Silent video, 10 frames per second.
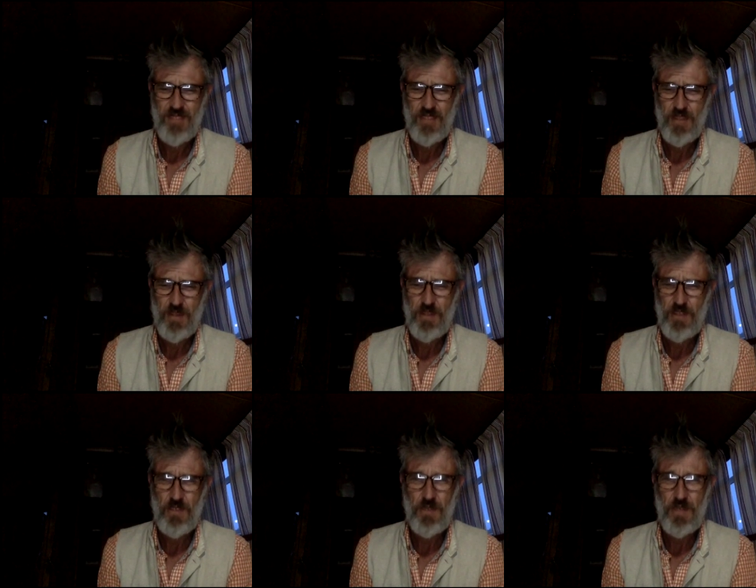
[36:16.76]
the message
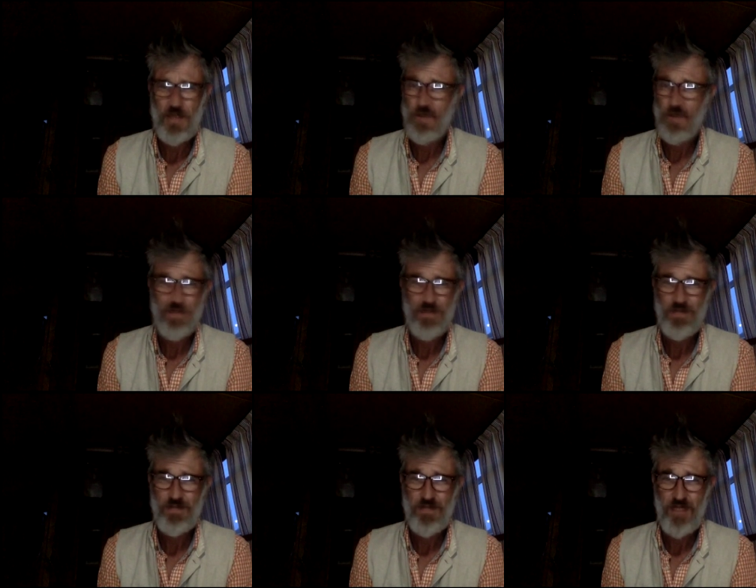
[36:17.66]
to me was,
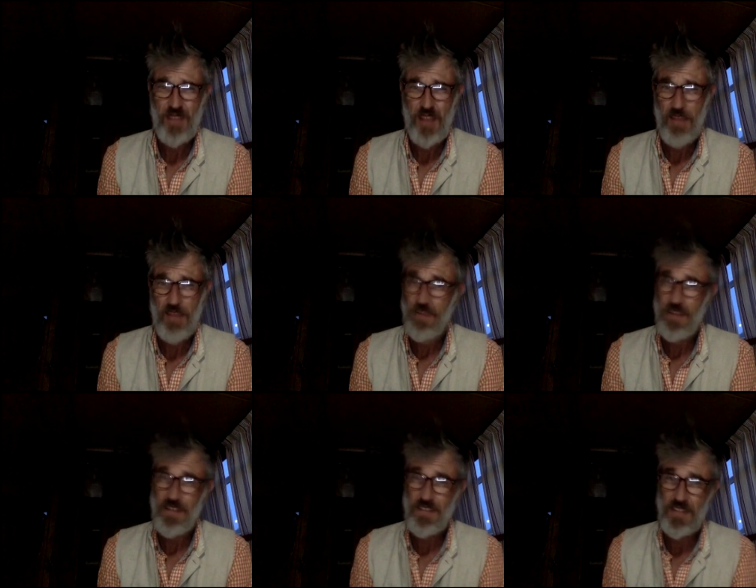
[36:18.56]
our fate
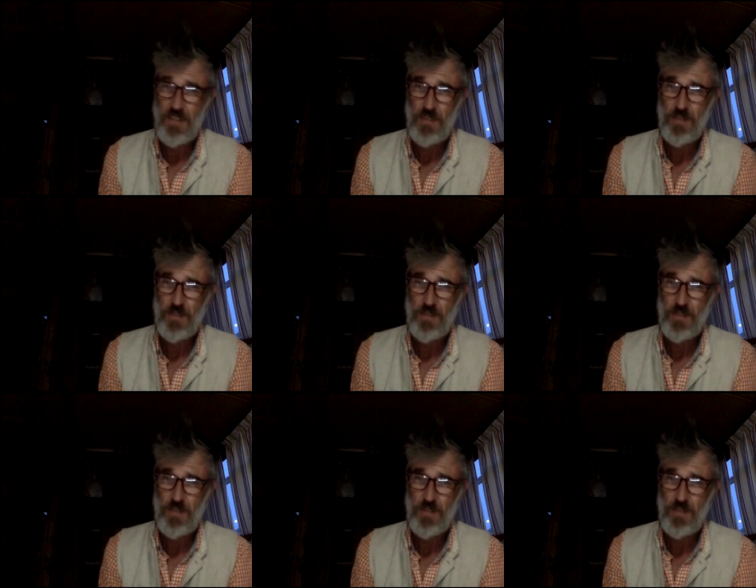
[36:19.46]
is sealed.